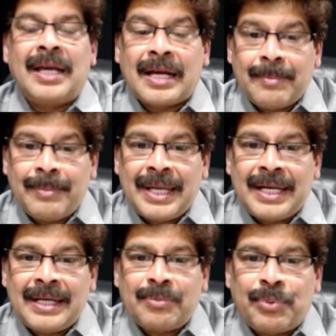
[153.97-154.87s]

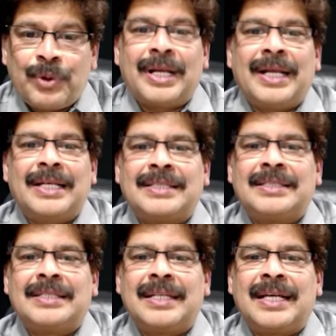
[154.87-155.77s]
Comparing
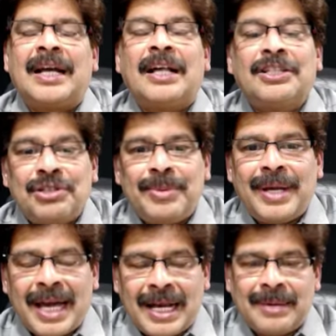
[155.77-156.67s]
progress can also
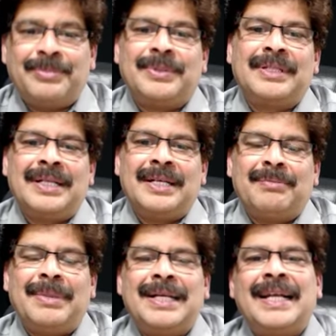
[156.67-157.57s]
be helped
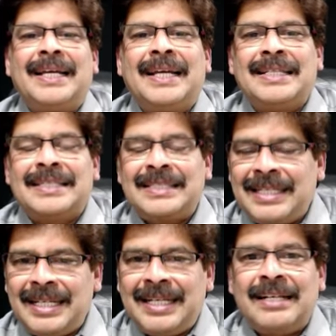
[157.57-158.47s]
by taking
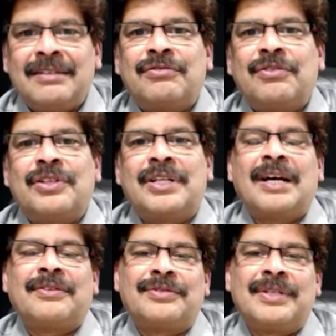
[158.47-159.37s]
serial
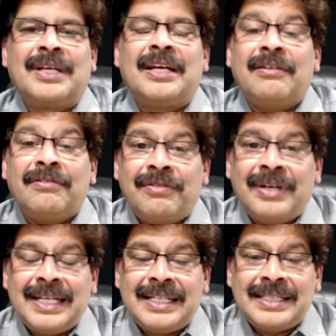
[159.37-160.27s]
photographs
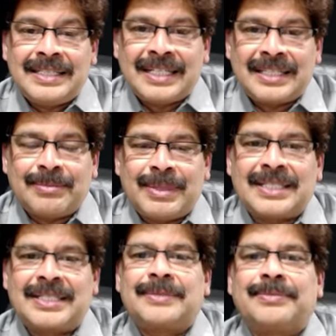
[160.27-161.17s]
every 6
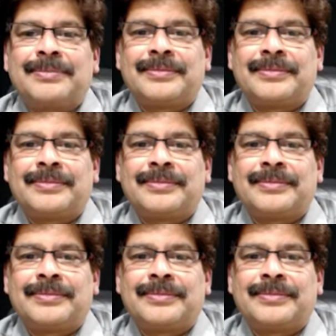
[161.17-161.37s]
months.